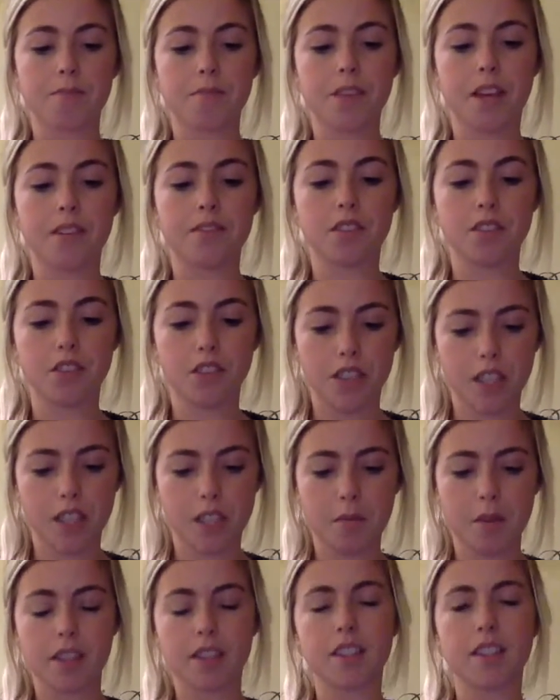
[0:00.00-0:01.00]
After learning
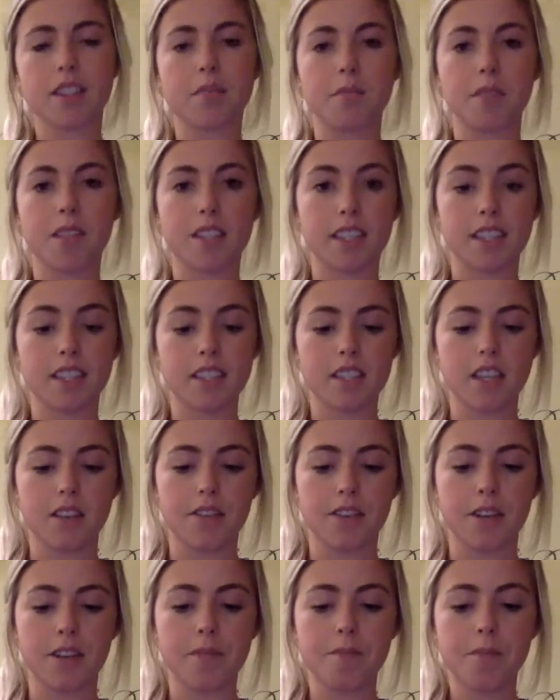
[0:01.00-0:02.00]
about this amazing
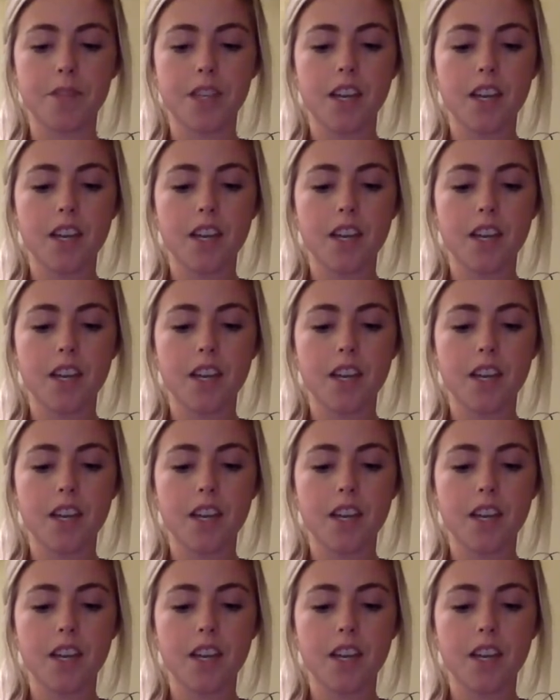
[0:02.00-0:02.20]
discovery,